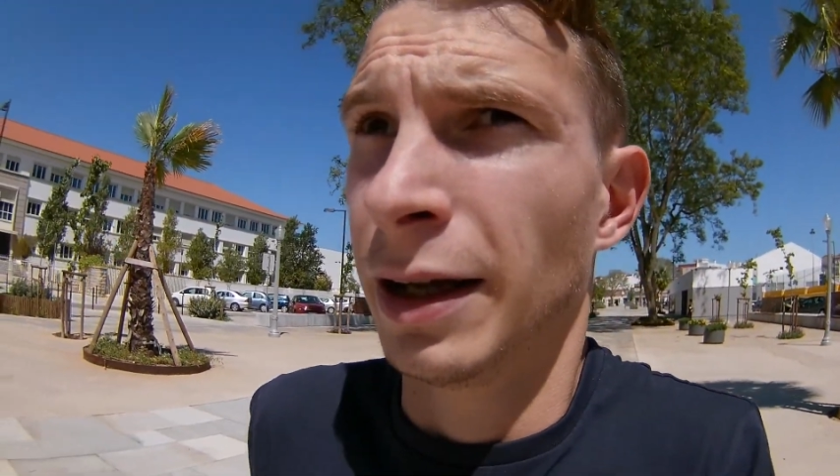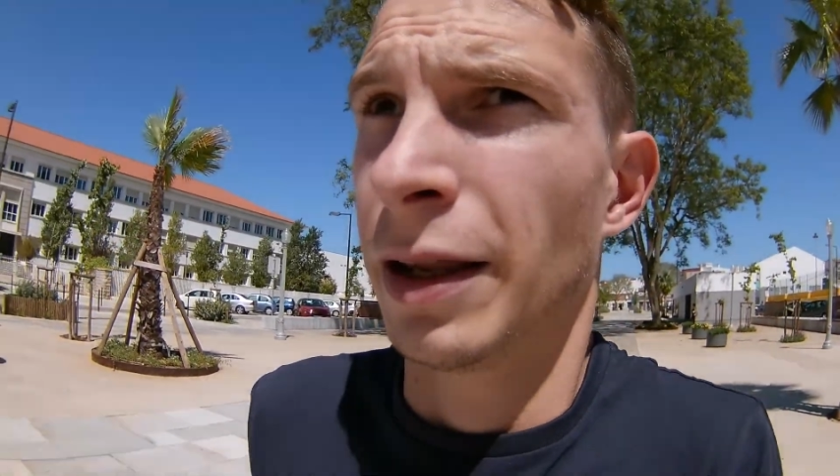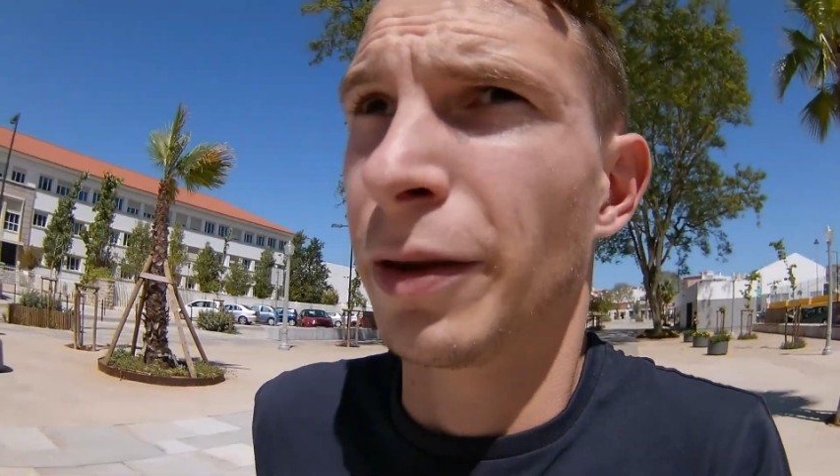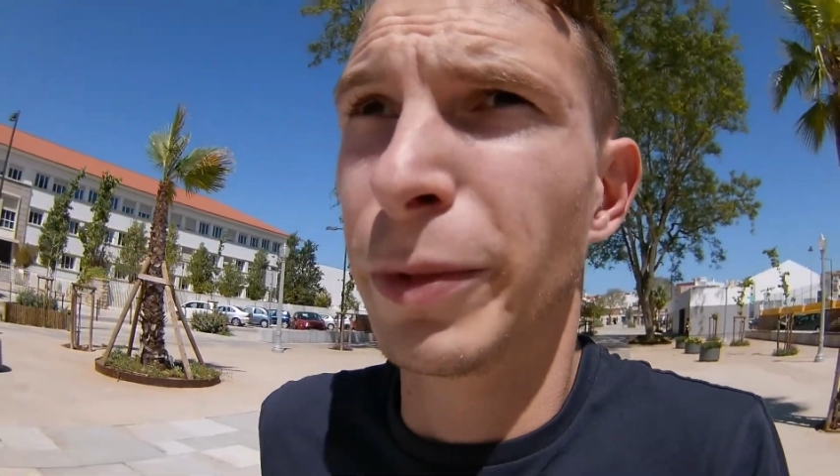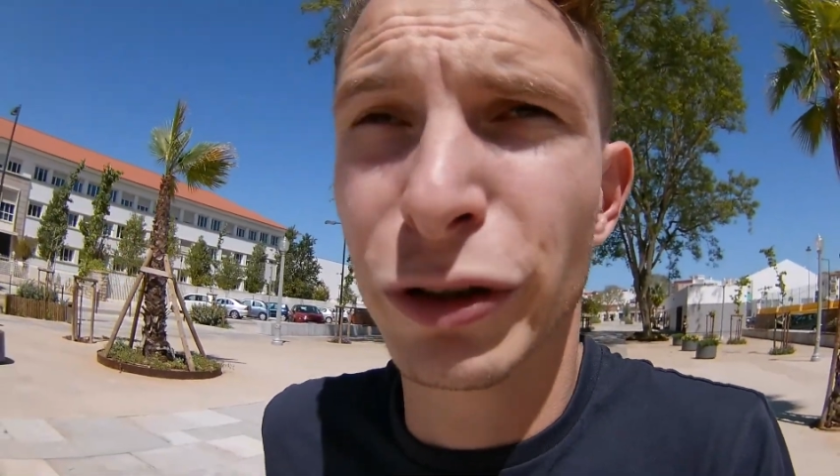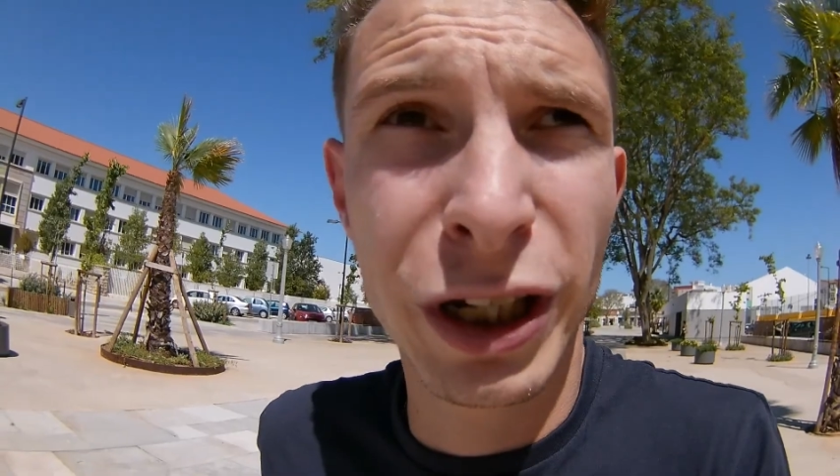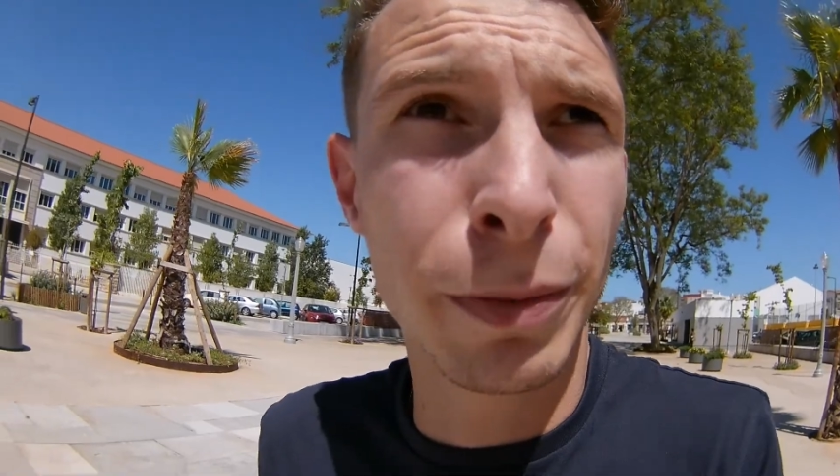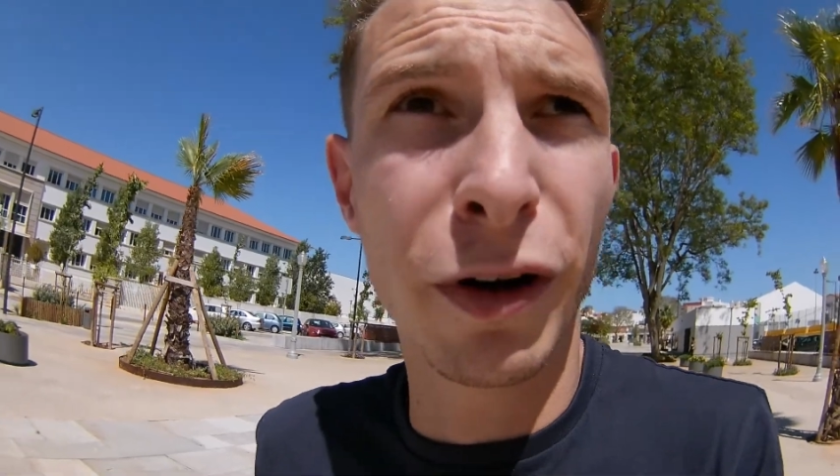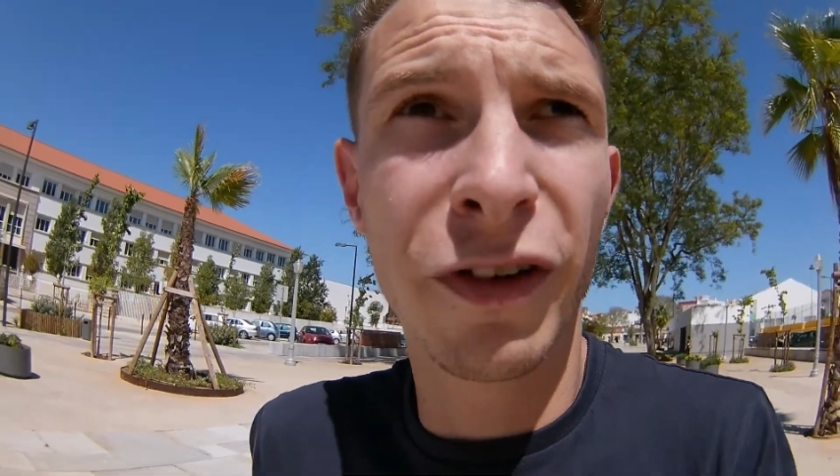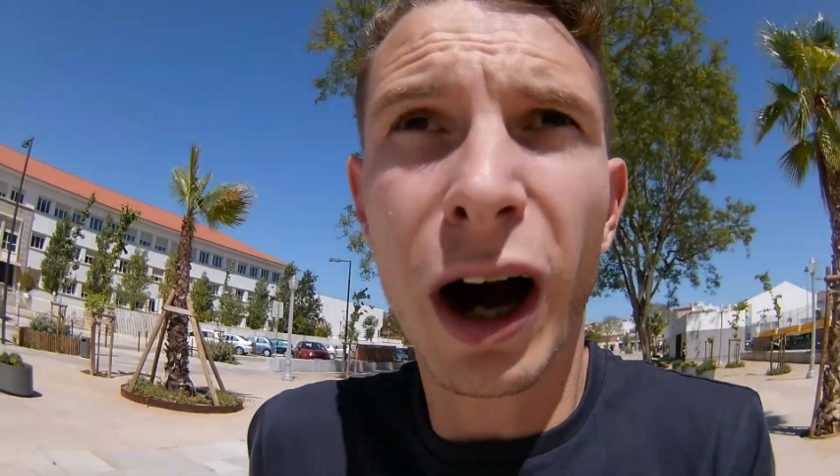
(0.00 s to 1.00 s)
the Museum
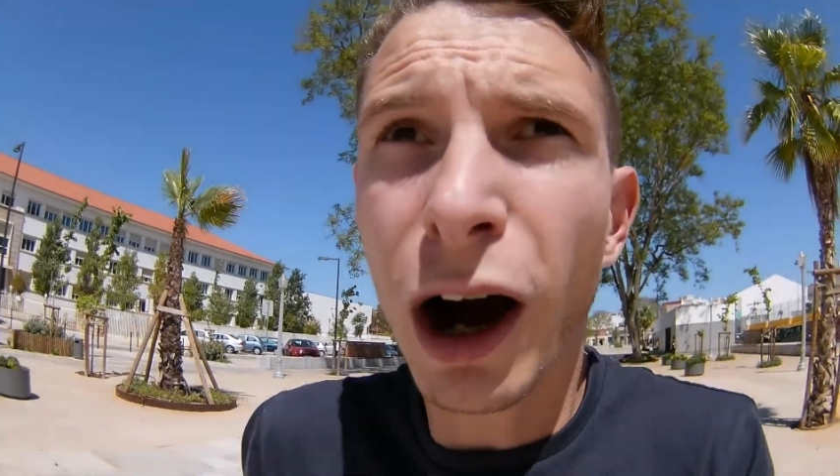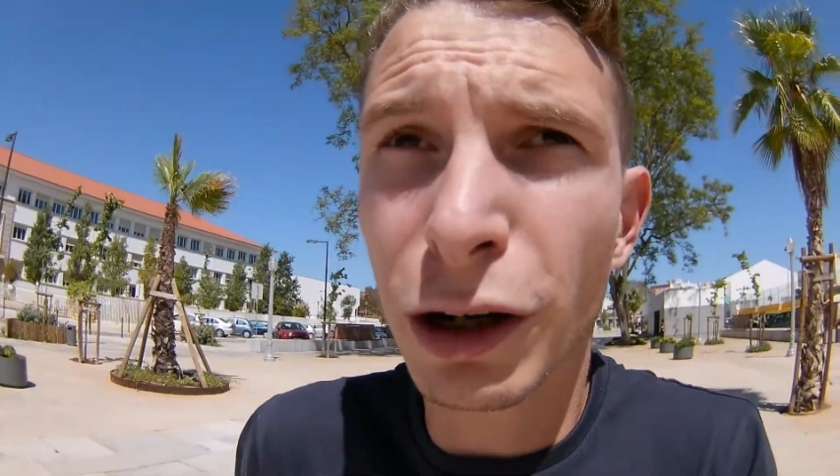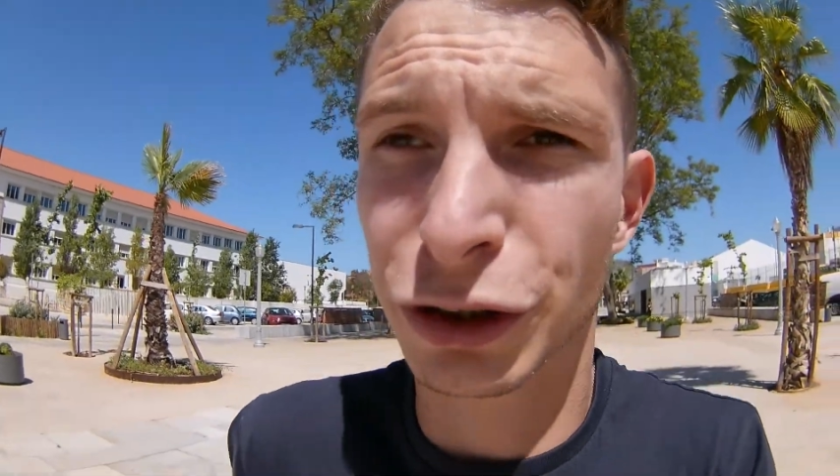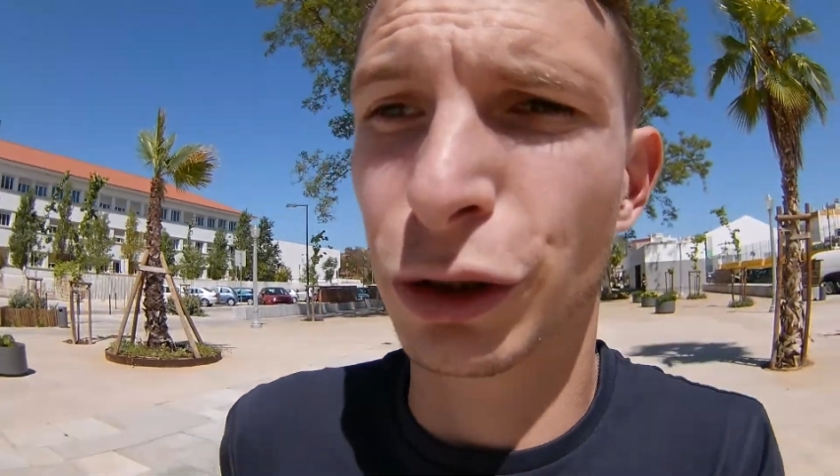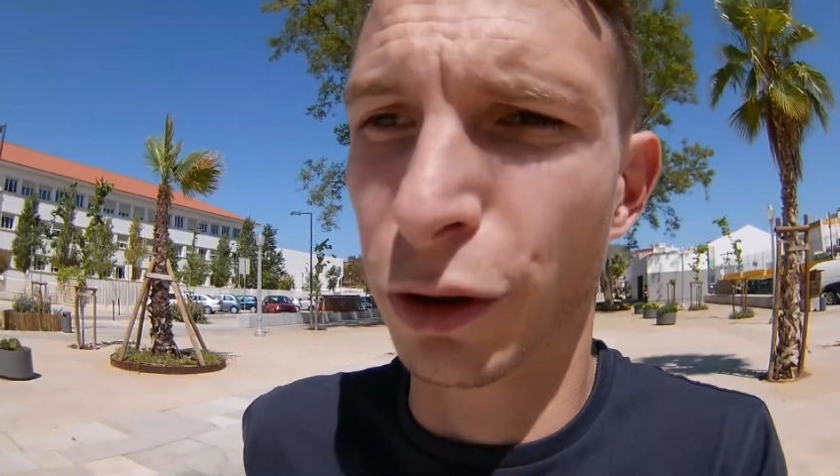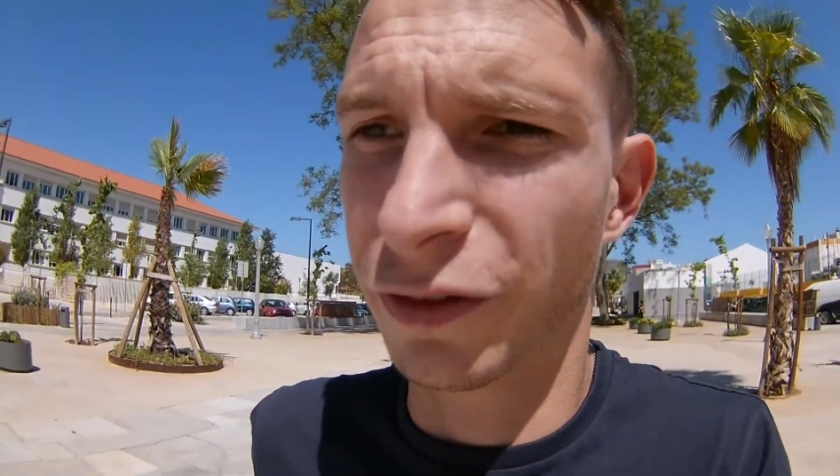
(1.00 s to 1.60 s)
of Arts of